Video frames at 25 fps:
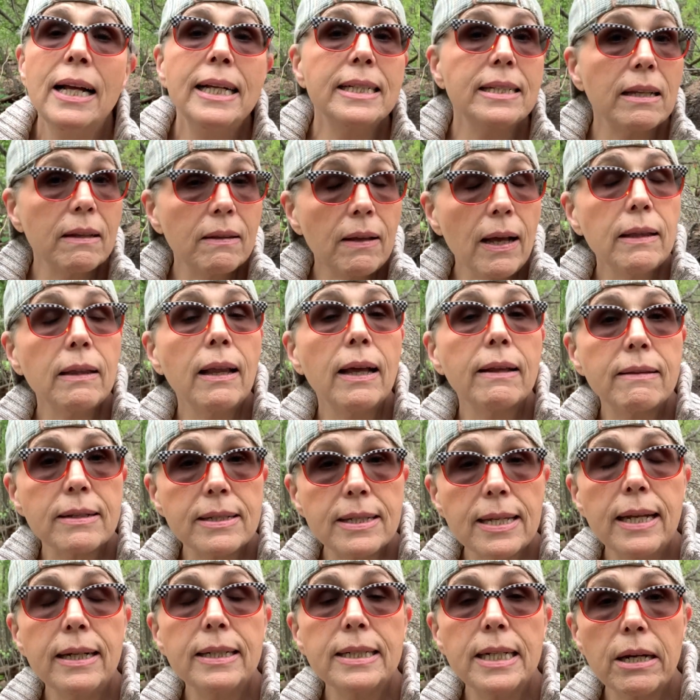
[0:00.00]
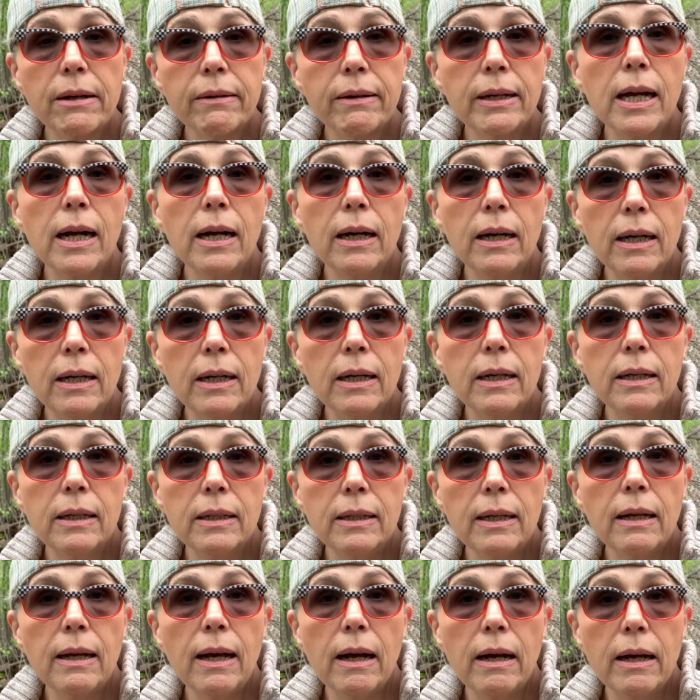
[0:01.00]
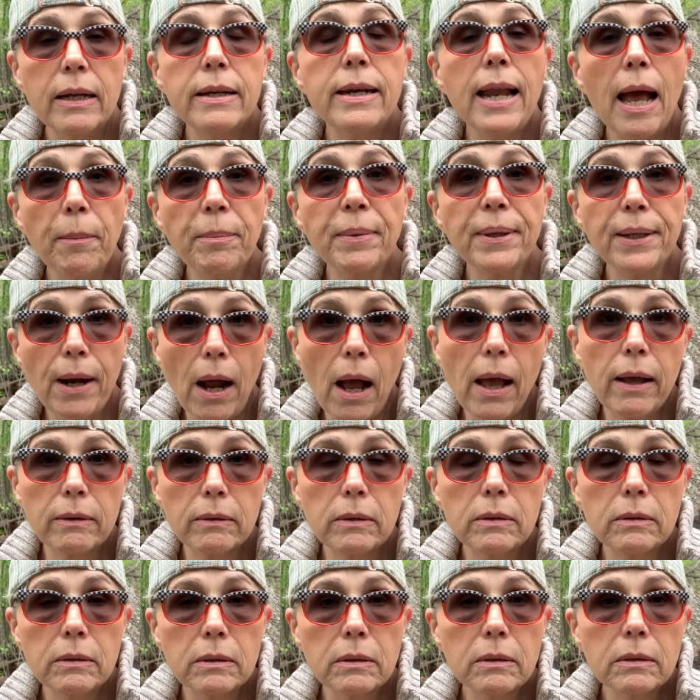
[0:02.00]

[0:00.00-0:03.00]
It's a lot like the sanitary napkin aisle.